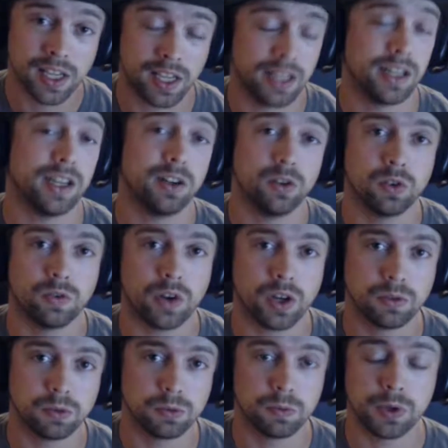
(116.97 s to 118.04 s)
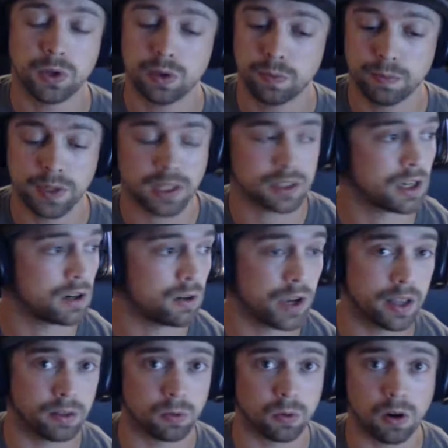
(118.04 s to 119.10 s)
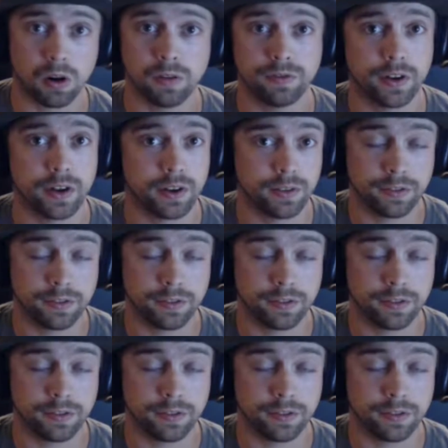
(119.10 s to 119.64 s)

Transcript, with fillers: and I know the volume's muted because I don't have the raw fi